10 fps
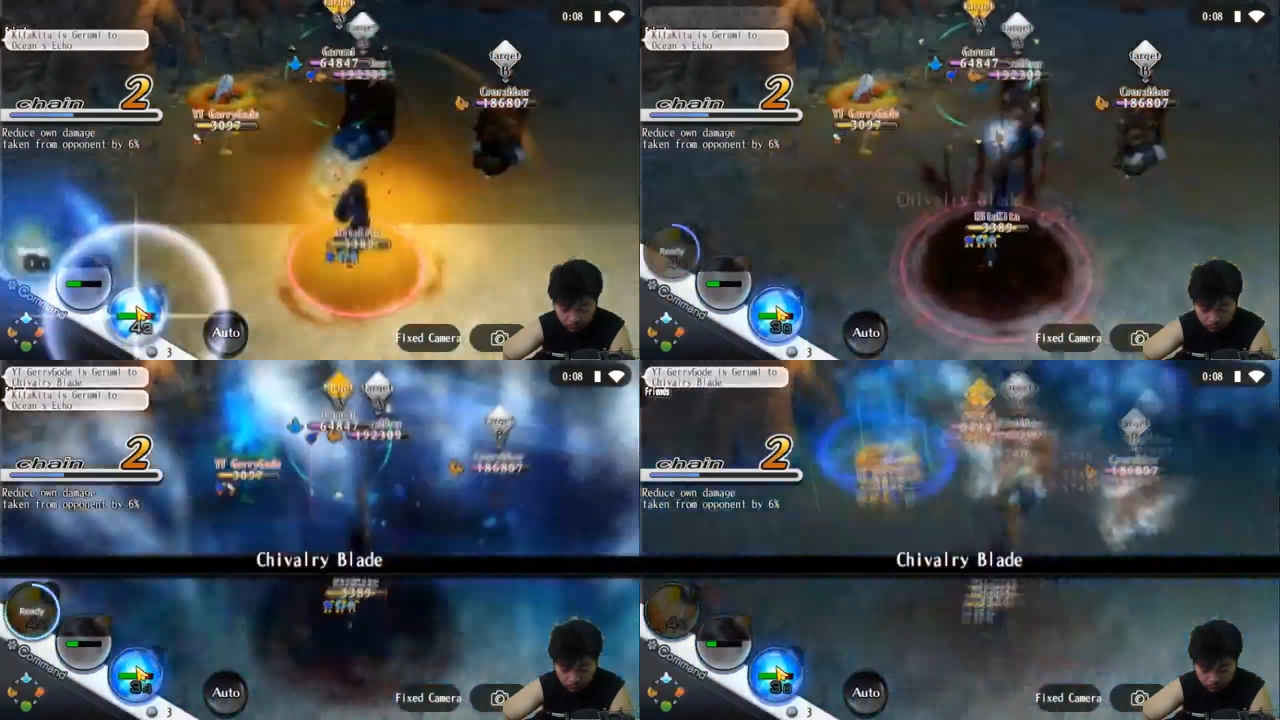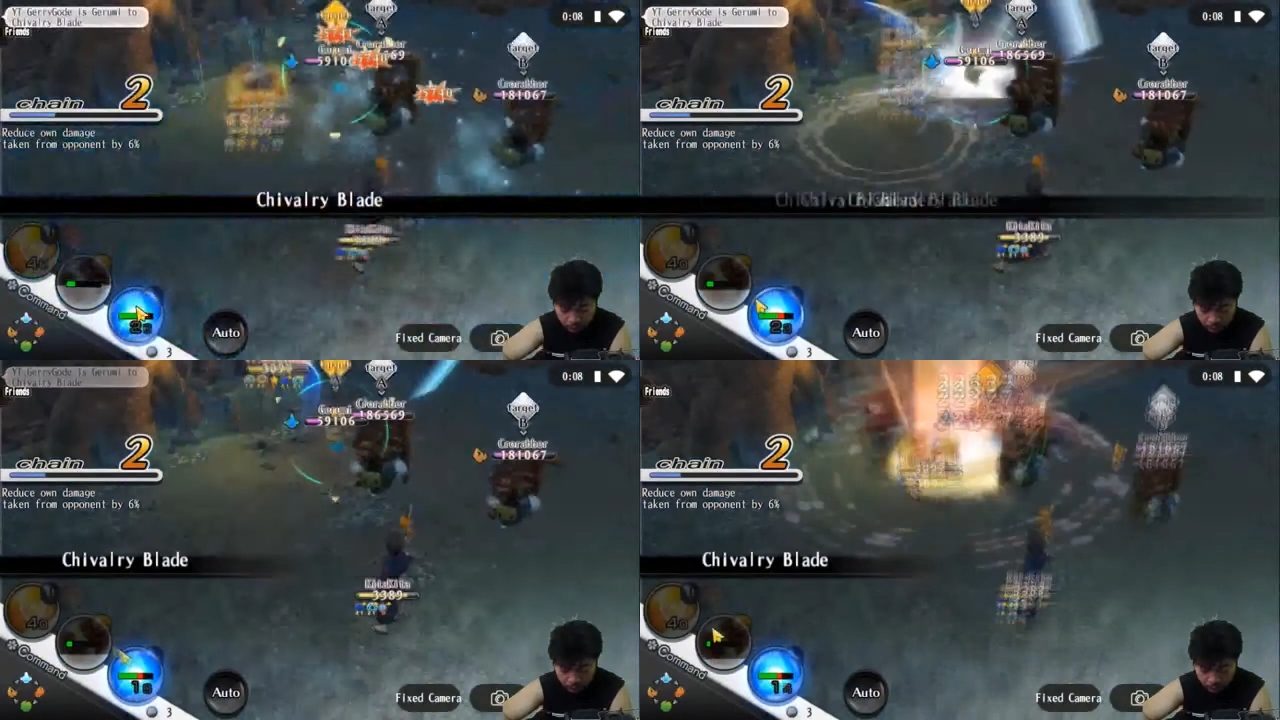
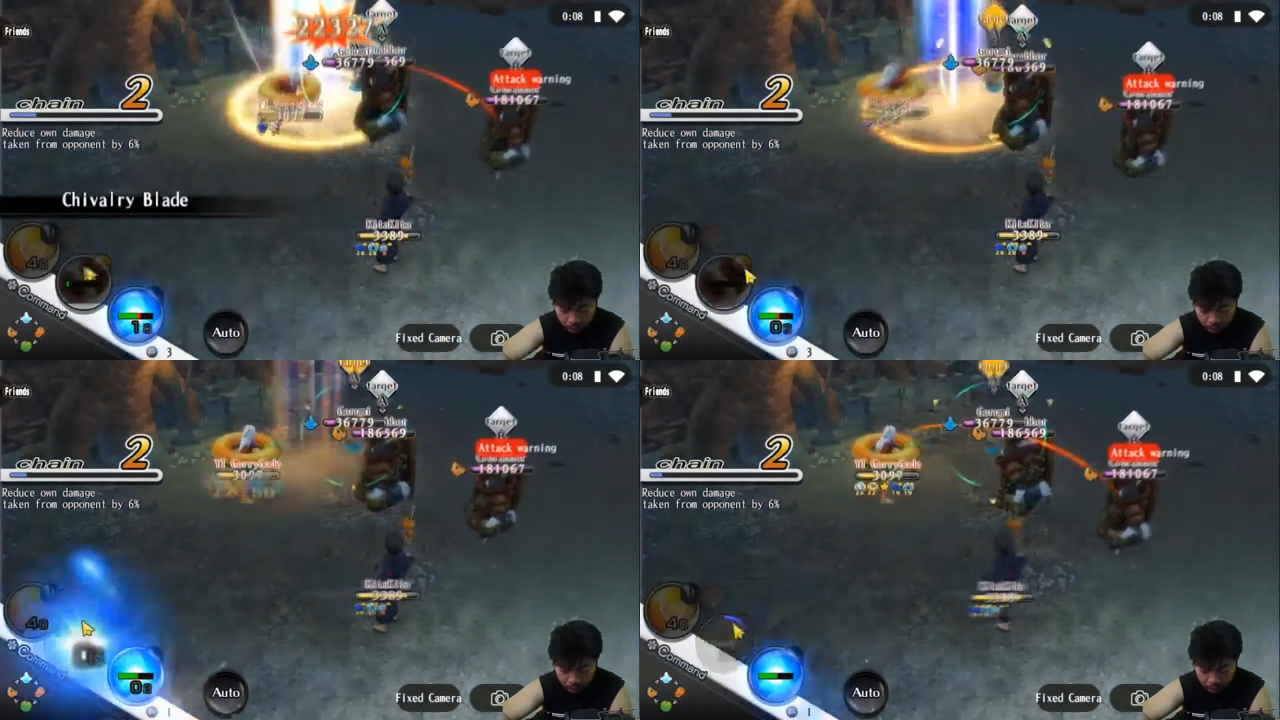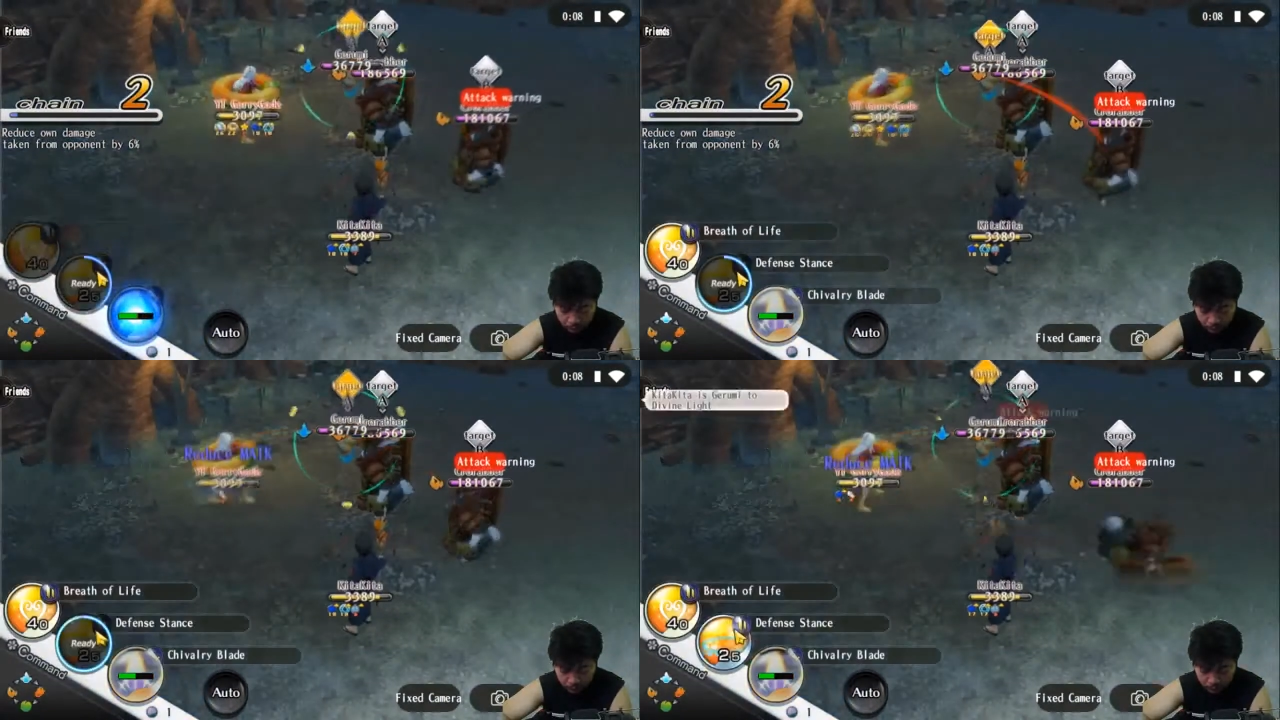
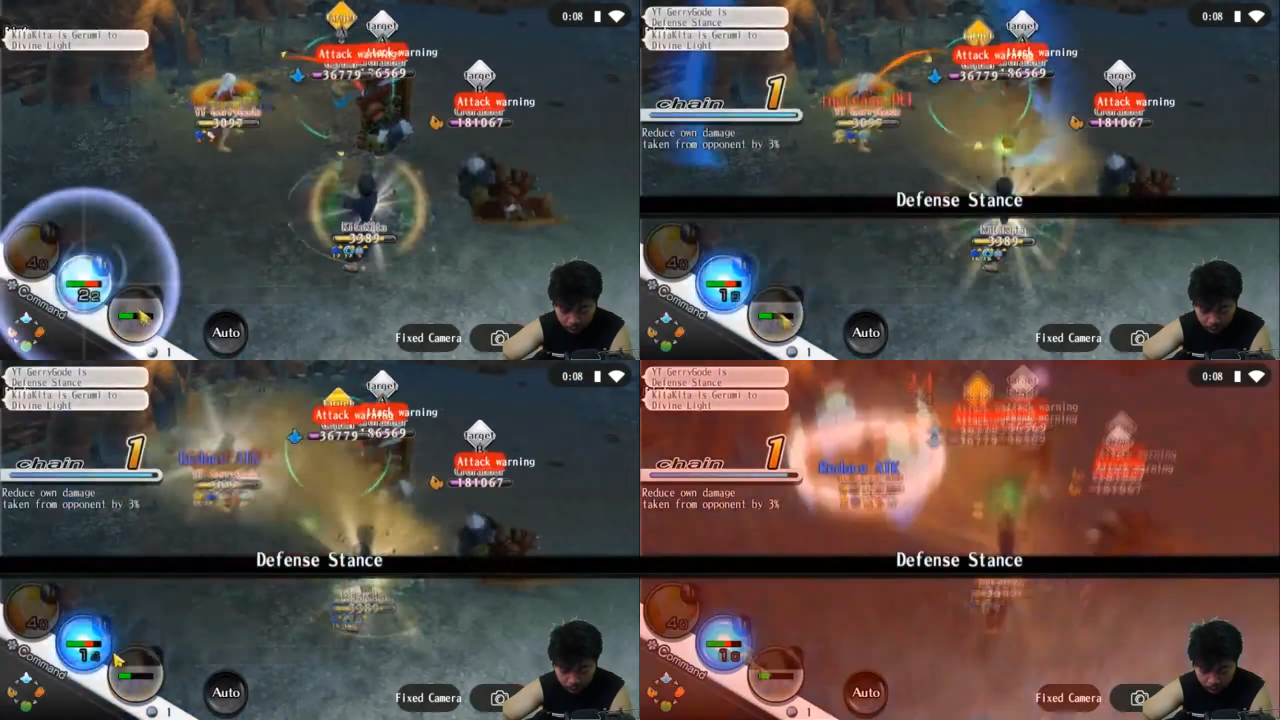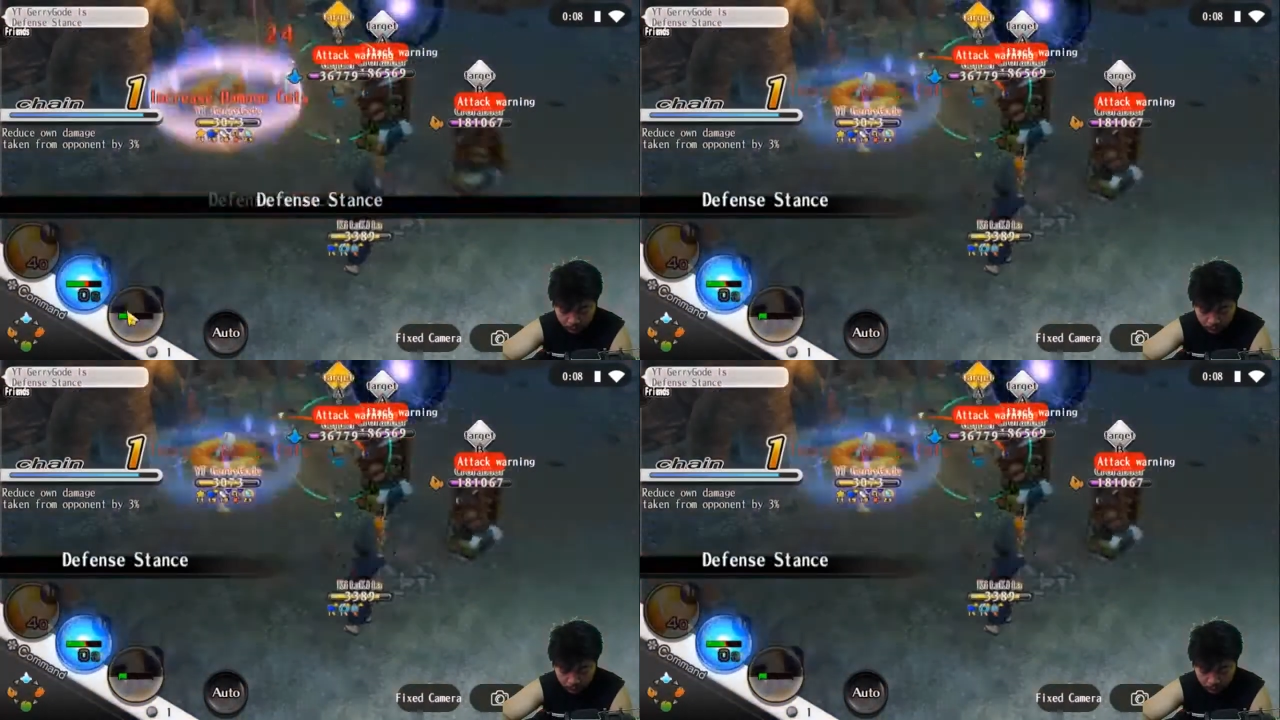(silence)